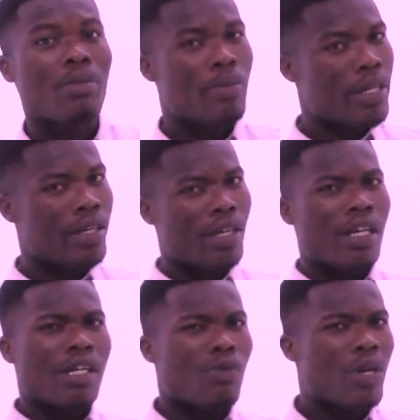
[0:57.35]
Maybe
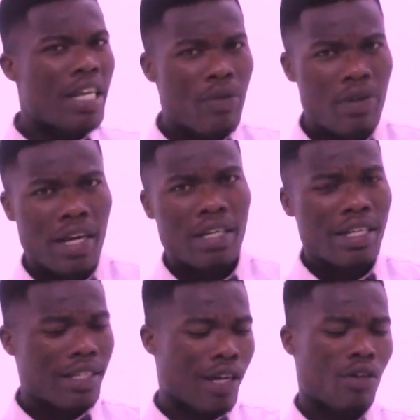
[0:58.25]
when you try
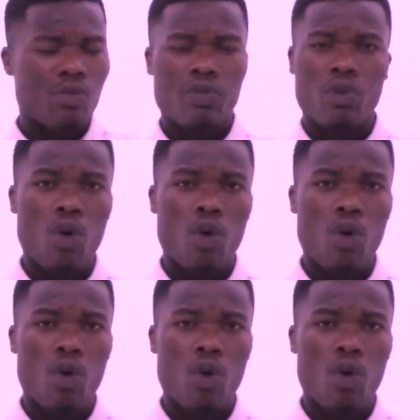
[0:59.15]
this kind of